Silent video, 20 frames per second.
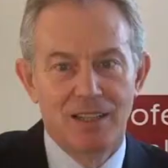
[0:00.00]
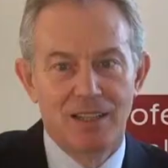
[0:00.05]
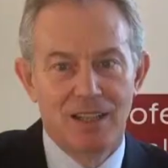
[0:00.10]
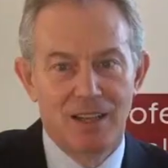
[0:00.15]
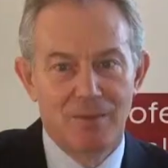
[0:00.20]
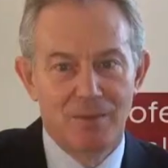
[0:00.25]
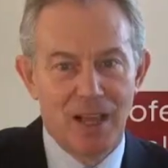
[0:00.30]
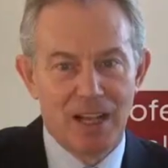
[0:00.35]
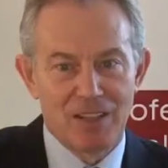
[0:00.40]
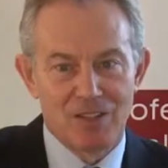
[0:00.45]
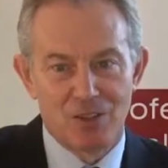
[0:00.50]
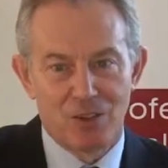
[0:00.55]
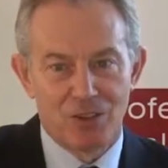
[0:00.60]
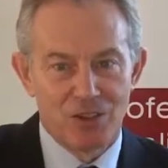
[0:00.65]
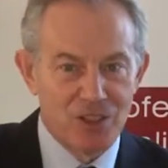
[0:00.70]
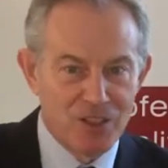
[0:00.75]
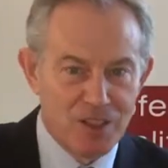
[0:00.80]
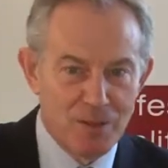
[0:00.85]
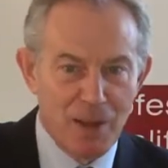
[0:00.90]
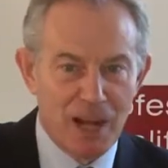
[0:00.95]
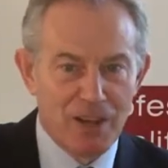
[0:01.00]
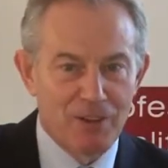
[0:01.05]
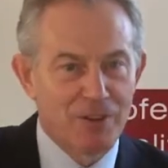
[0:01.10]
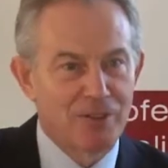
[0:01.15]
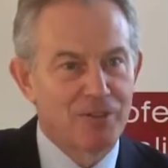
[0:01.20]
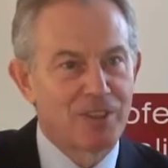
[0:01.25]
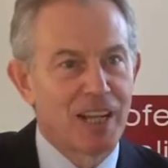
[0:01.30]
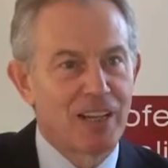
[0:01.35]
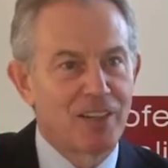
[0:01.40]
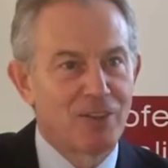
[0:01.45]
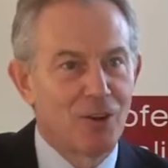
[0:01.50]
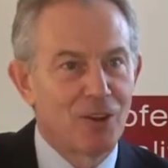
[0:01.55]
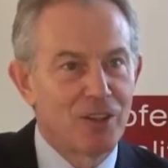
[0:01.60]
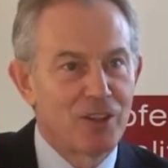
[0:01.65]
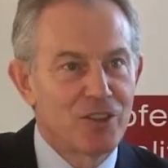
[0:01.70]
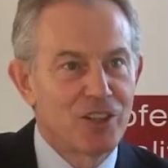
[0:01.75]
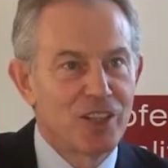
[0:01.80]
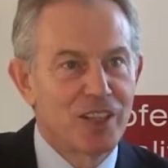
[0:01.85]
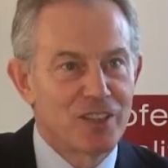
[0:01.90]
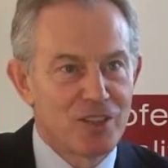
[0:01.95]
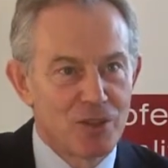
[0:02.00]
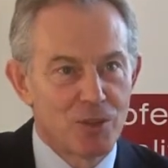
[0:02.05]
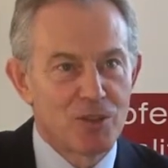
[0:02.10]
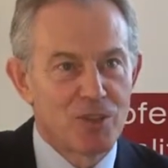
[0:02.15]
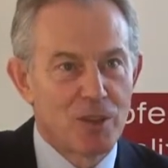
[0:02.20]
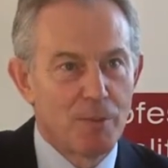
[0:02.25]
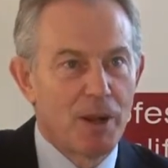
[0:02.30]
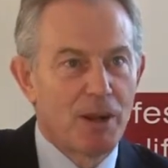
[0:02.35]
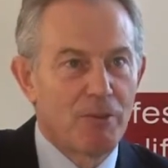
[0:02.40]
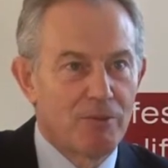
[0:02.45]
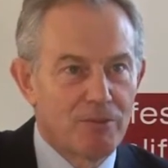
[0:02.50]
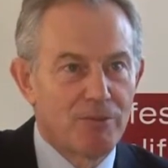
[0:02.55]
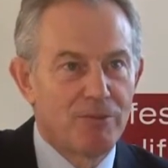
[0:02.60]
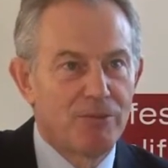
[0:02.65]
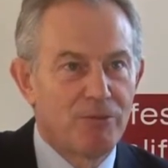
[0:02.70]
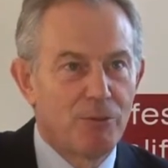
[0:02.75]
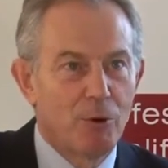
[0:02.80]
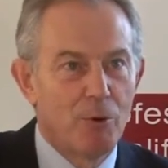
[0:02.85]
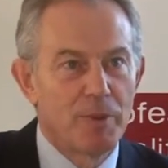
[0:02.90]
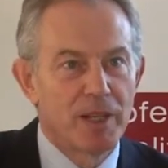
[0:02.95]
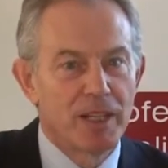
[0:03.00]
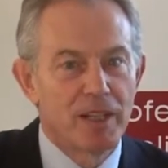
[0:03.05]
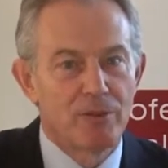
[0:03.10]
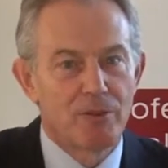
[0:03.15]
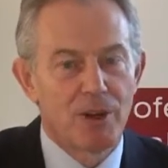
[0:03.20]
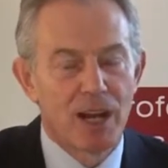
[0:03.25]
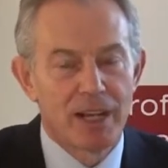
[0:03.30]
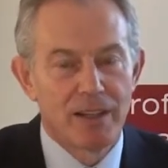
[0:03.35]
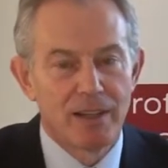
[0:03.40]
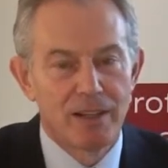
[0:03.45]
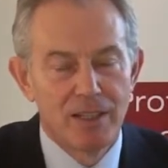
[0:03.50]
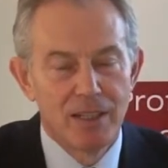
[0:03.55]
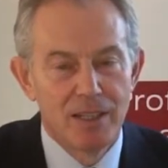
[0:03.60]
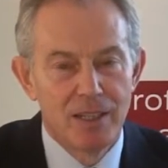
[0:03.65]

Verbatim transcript: um, that's not just a matter of technology, it's also about forming the right